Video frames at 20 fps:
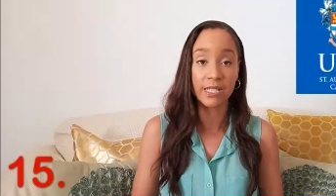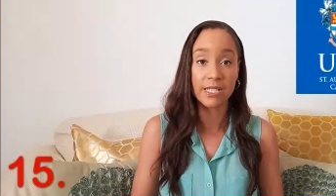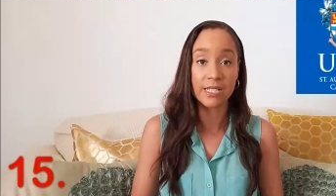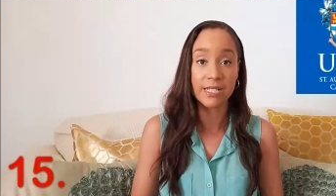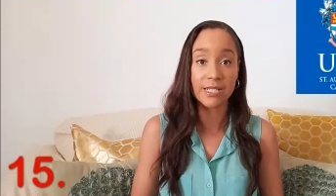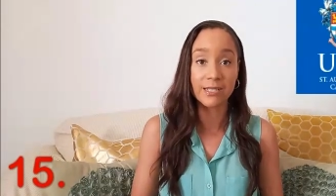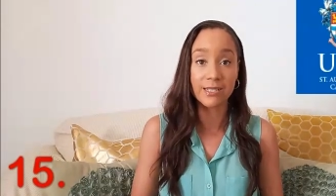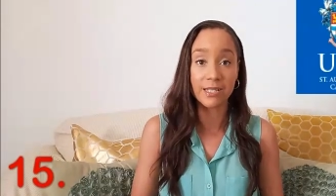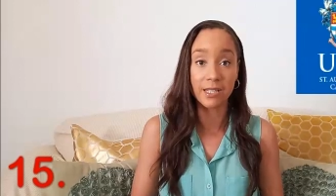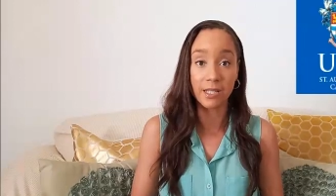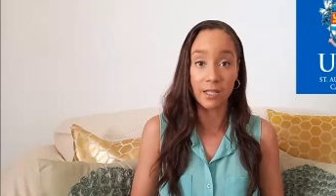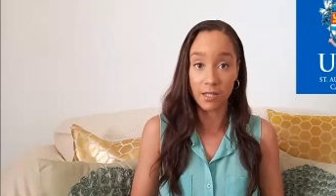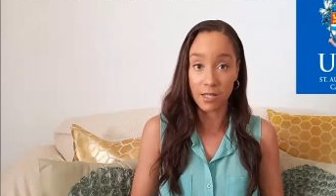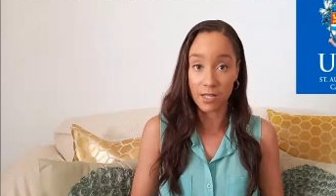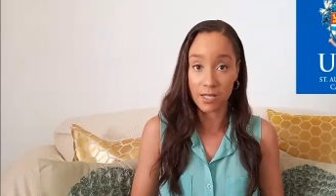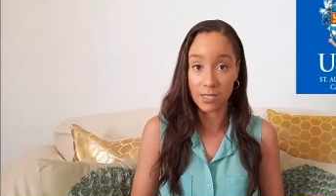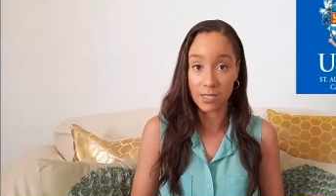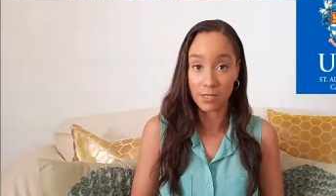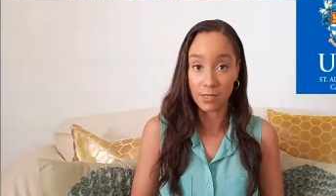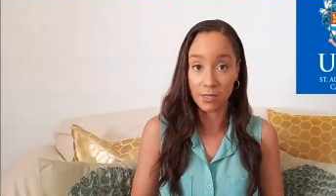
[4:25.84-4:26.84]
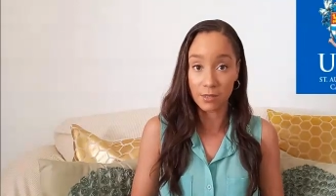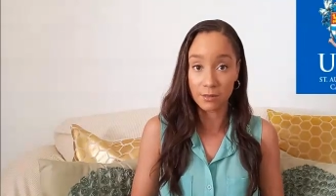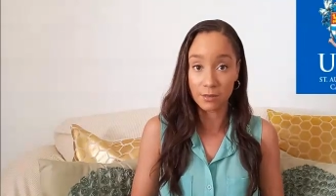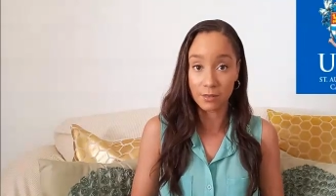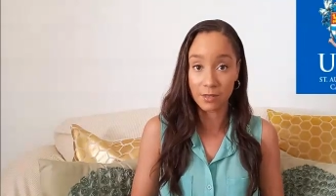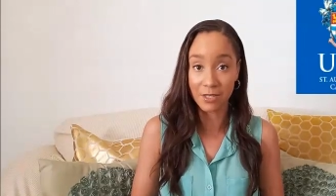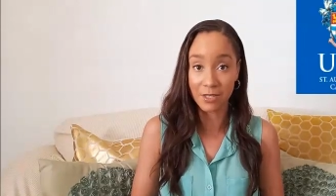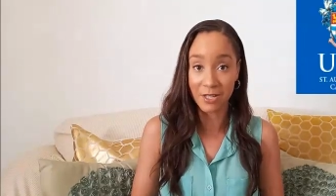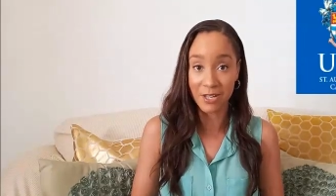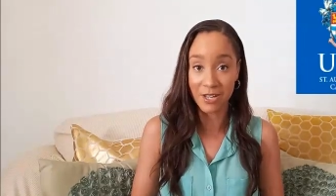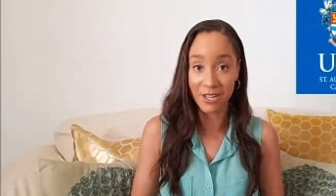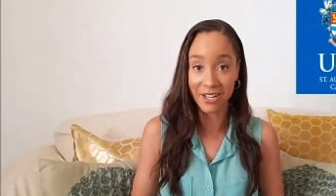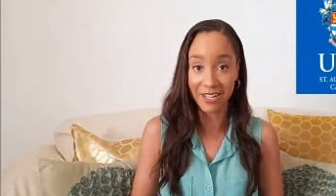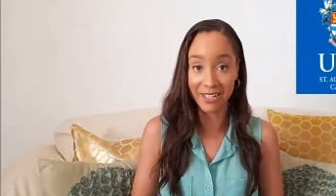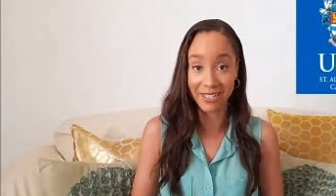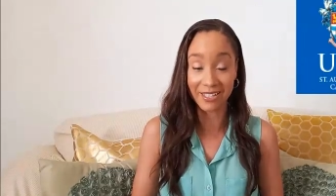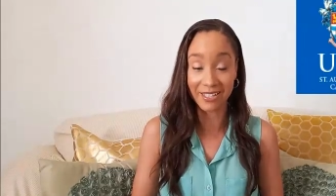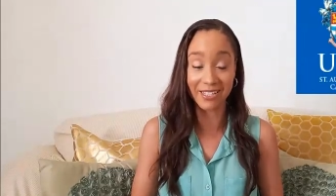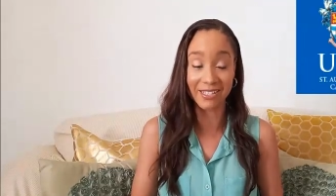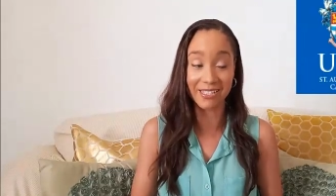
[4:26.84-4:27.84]
Saint Augustine,
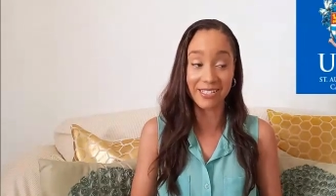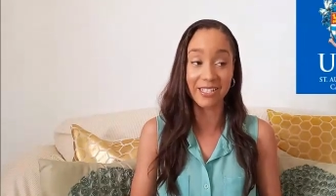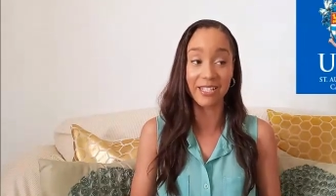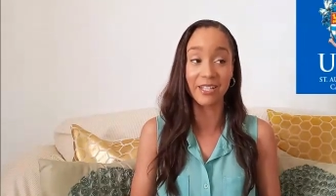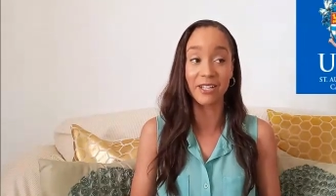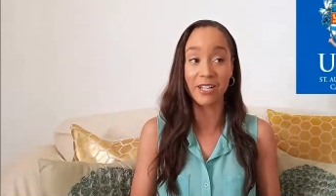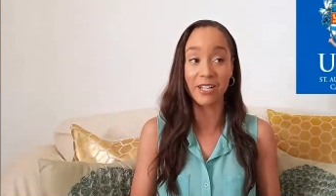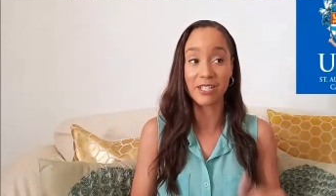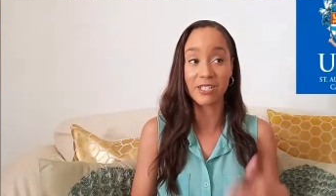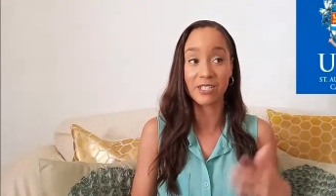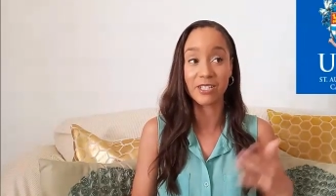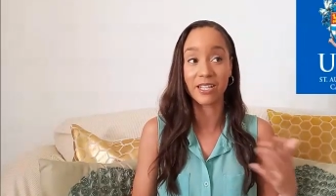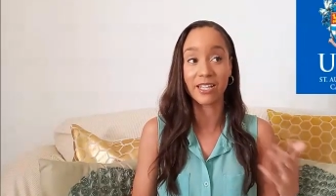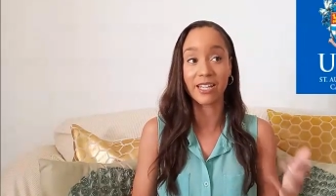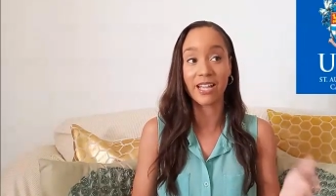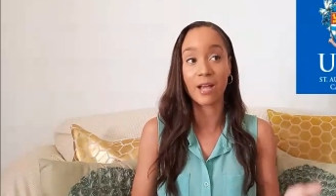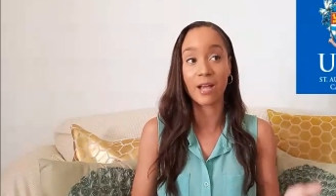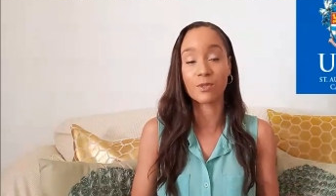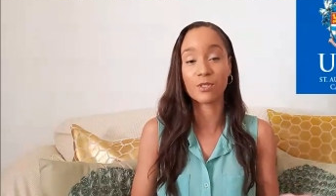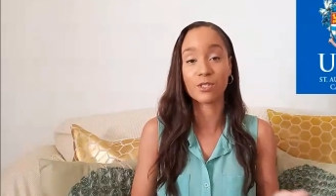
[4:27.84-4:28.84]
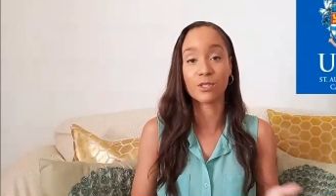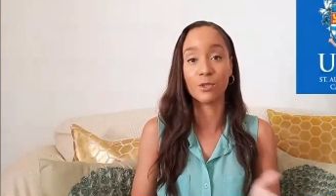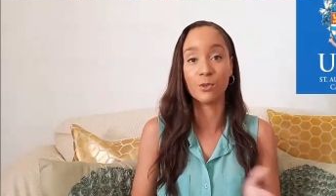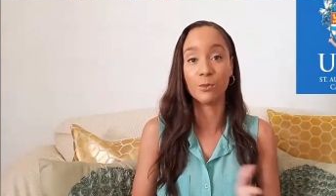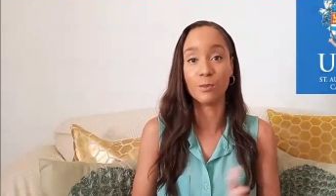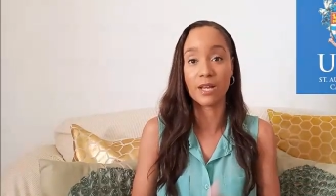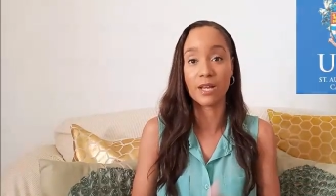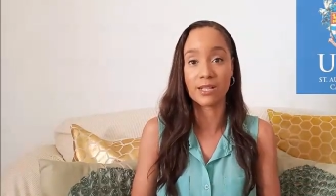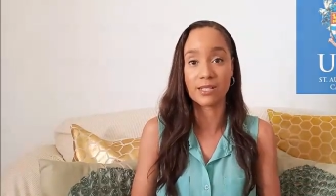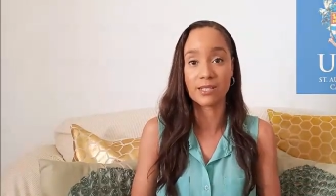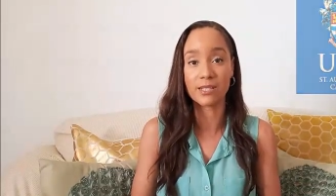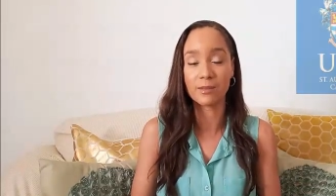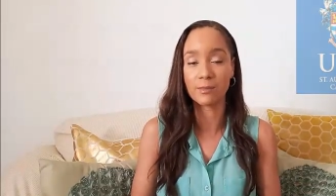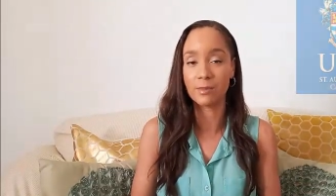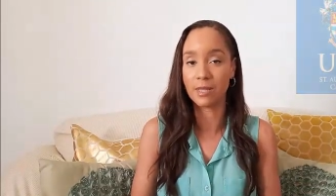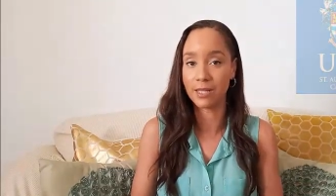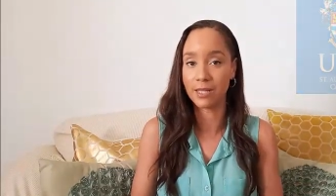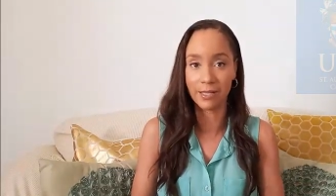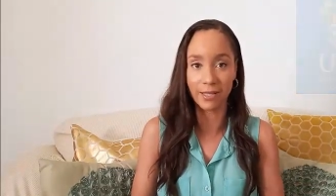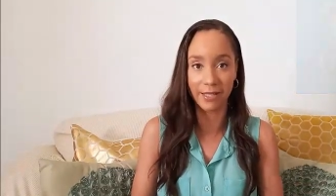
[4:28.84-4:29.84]
the Saint Augustine campus to do medicine,
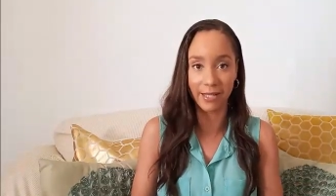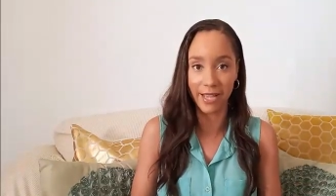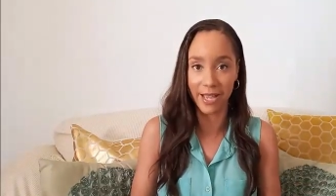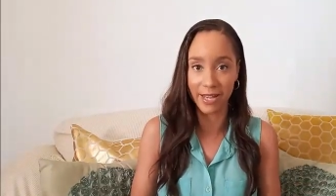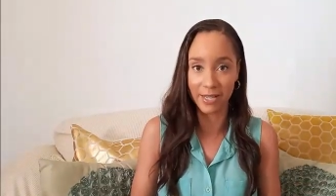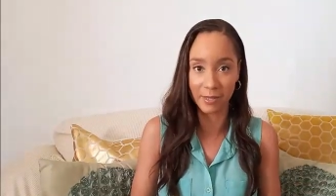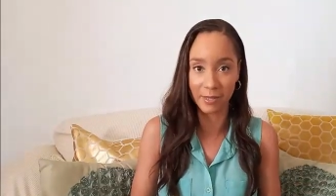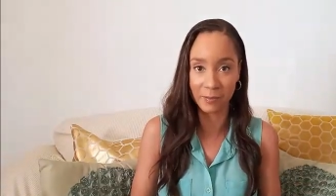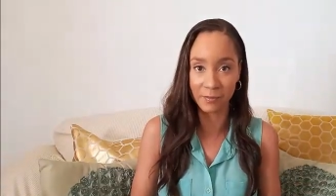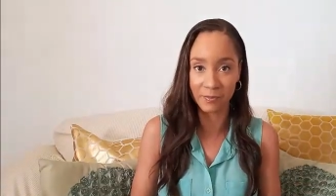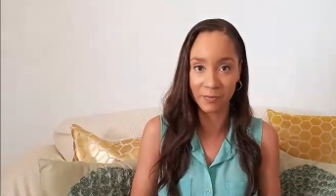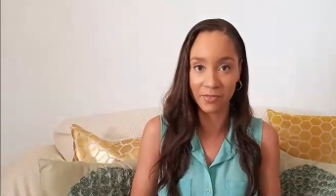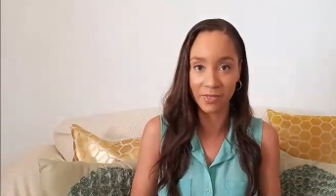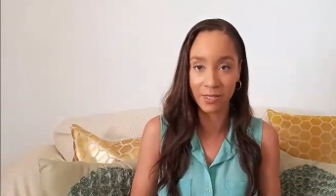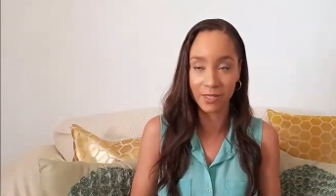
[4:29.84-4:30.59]
but I didn't get in.